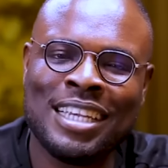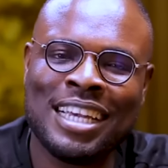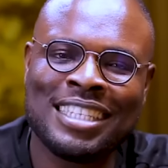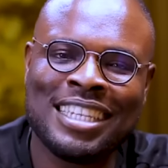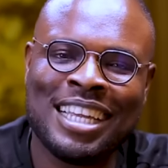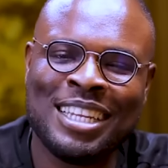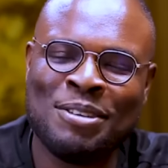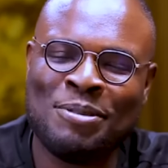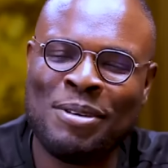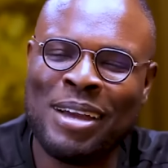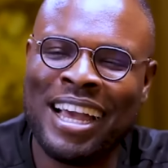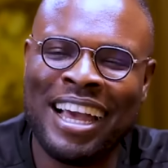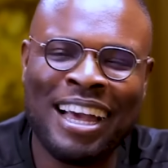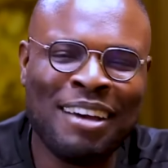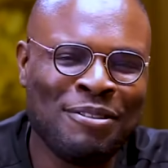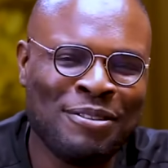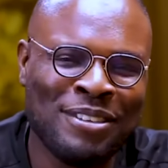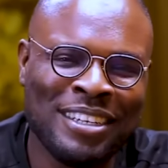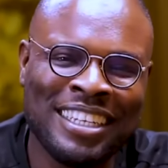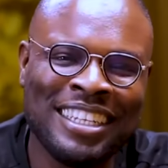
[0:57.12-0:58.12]
sex that they were
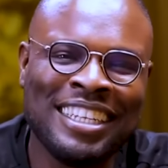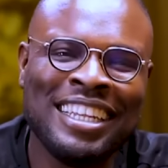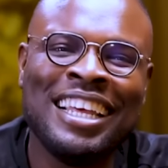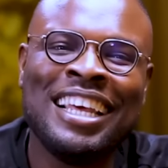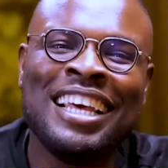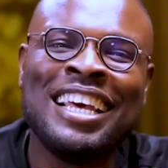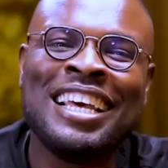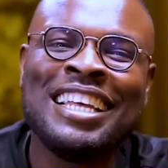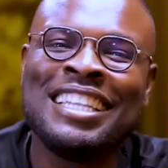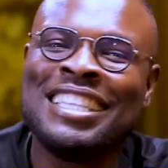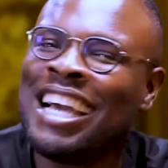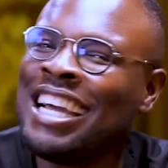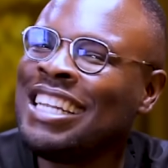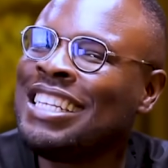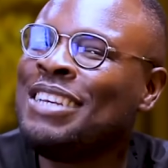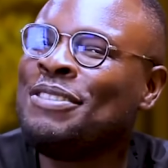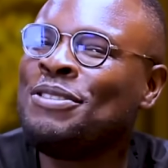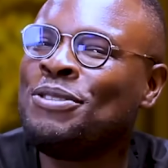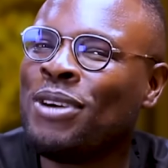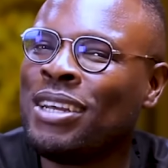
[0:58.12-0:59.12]
having.
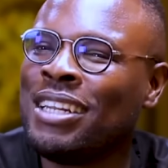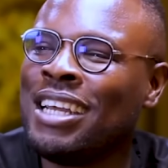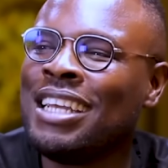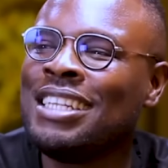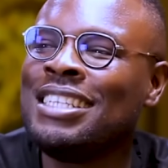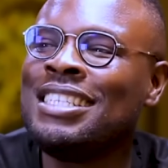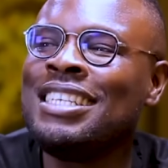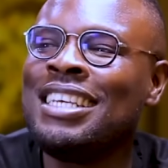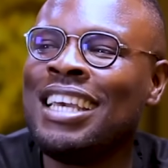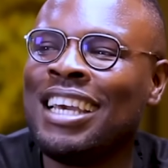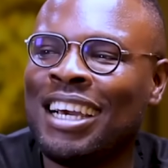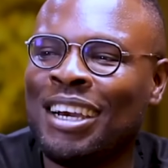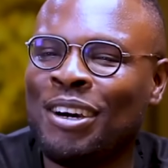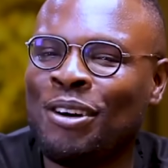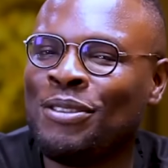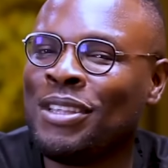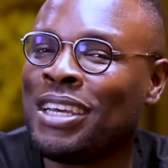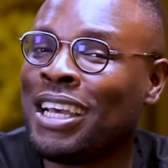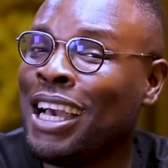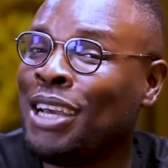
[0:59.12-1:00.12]
That gives you an idea
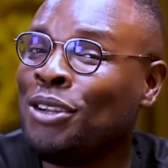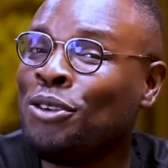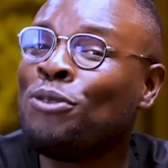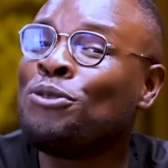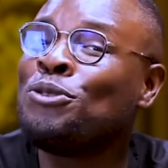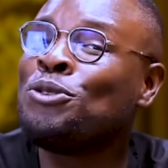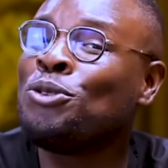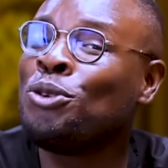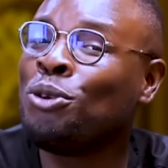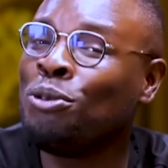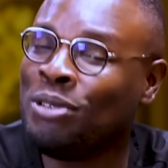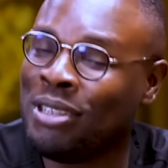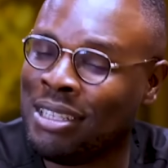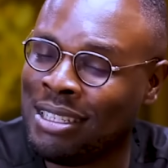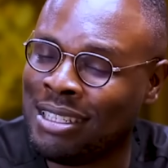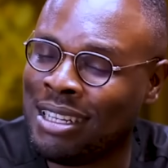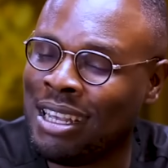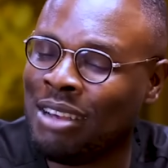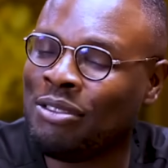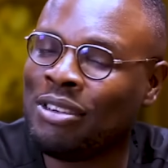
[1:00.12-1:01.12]
of the kind of
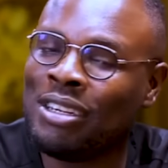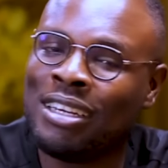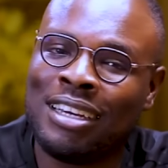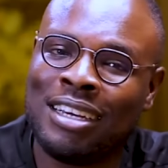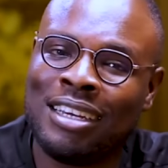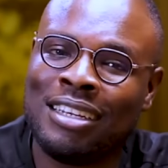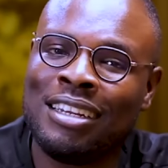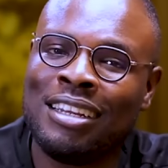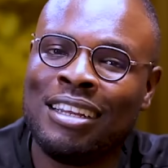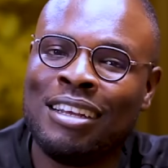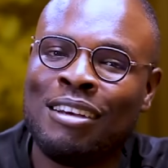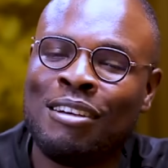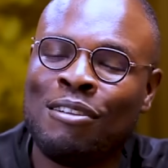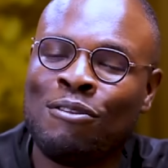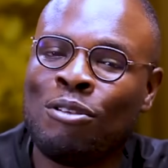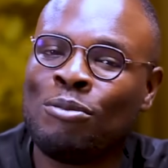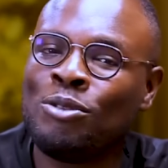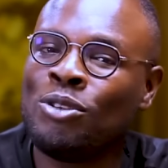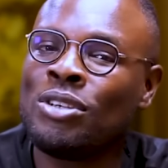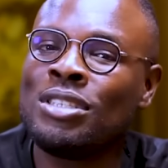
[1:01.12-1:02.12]
stories I've heard
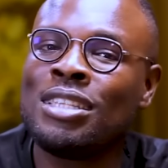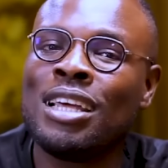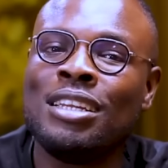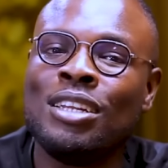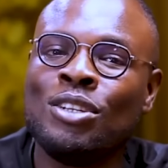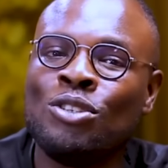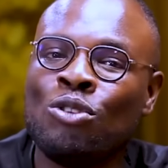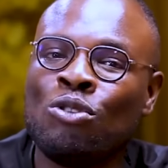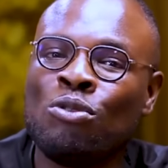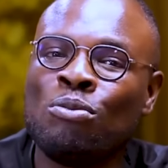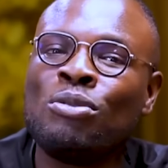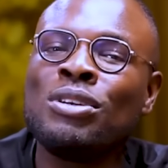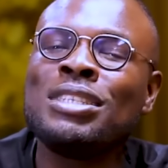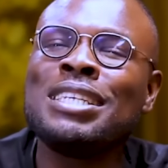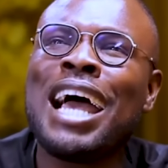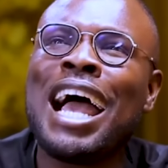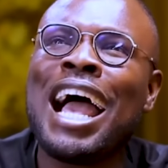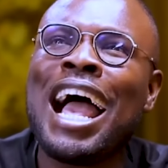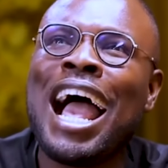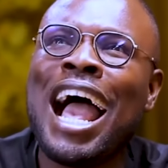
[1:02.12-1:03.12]
from Just Adetoun.
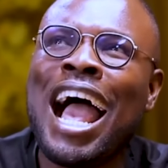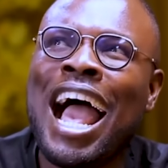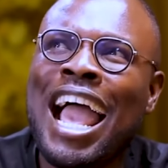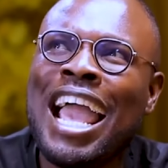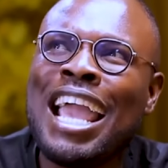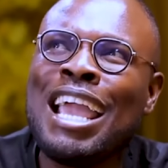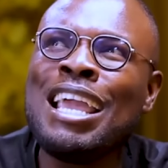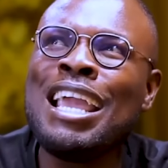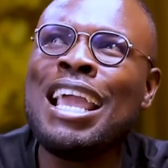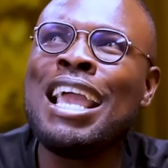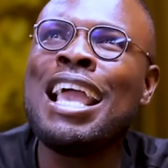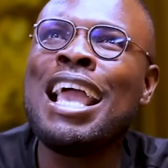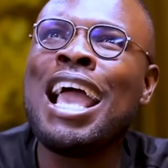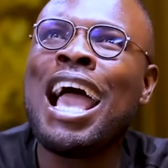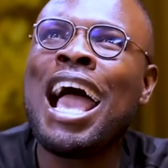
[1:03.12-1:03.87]
But I